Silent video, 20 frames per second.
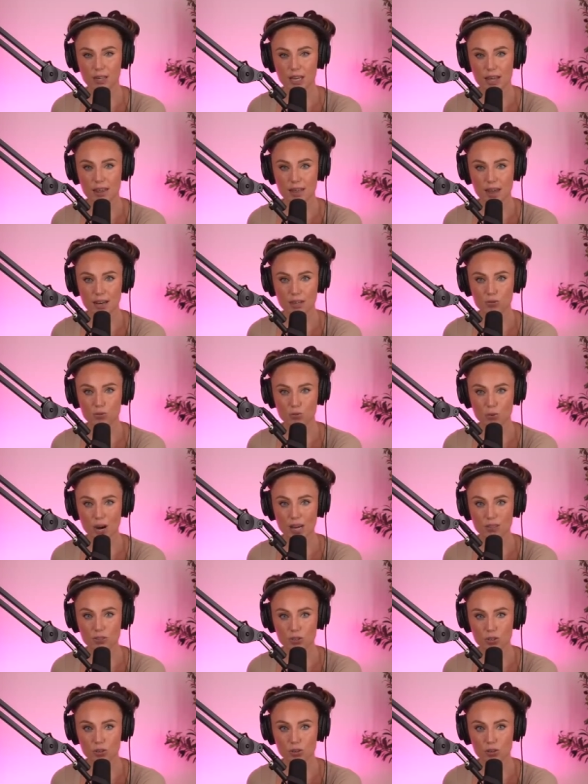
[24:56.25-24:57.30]
he then
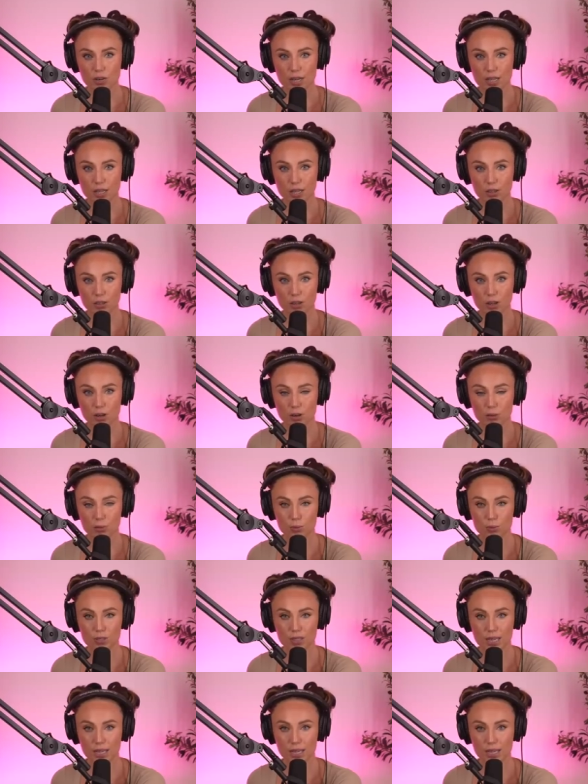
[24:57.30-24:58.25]
dressed her in the clothes